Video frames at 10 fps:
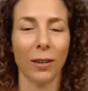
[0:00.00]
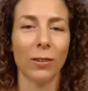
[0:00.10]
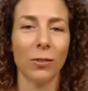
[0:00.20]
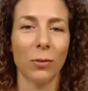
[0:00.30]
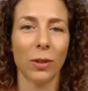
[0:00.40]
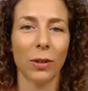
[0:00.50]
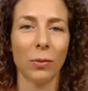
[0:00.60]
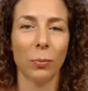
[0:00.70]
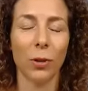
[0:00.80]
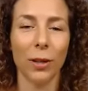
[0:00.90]
and it's
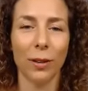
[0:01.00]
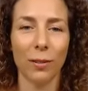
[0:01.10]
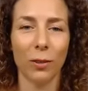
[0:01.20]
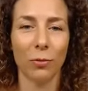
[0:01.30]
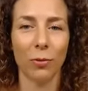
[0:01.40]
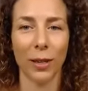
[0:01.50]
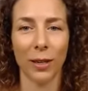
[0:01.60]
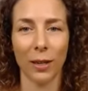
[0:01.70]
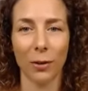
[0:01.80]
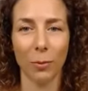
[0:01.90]
it's pretty easy to
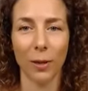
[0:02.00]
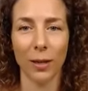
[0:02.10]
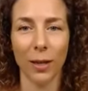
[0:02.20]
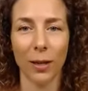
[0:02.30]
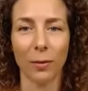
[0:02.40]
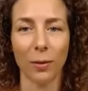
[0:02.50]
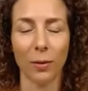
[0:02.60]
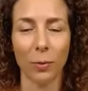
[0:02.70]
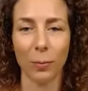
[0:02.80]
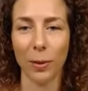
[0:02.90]
find out about that
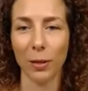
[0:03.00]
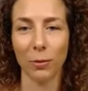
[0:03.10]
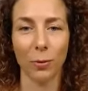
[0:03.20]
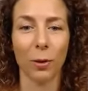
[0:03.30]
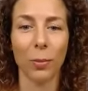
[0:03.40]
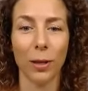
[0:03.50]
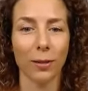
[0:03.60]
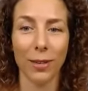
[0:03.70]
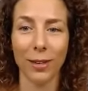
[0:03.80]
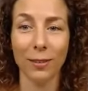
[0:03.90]
and what by doing a blood
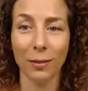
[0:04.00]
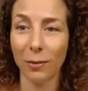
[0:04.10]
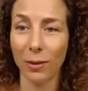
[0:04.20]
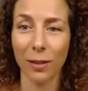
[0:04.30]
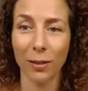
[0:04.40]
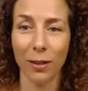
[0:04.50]
test, right?